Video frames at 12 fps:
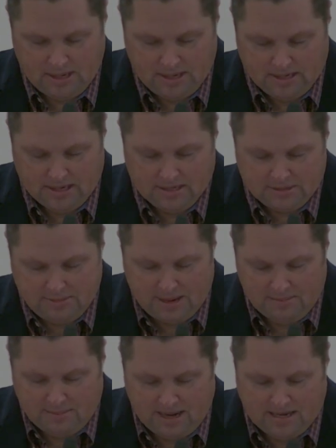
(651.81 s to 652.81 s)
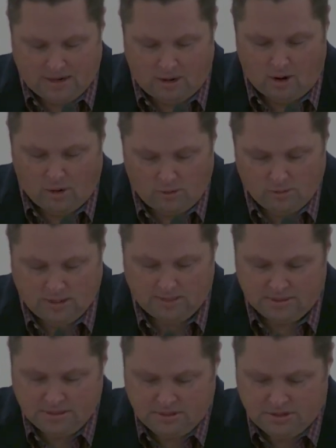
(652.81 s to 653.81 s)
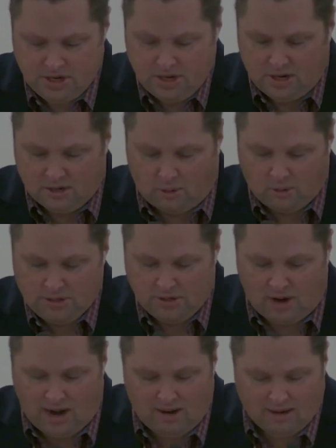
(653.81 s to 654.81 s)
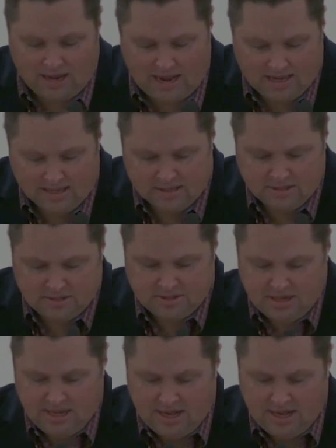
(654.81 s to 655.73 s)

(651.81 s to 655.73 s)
Let us make man in our own image, according to our likeness.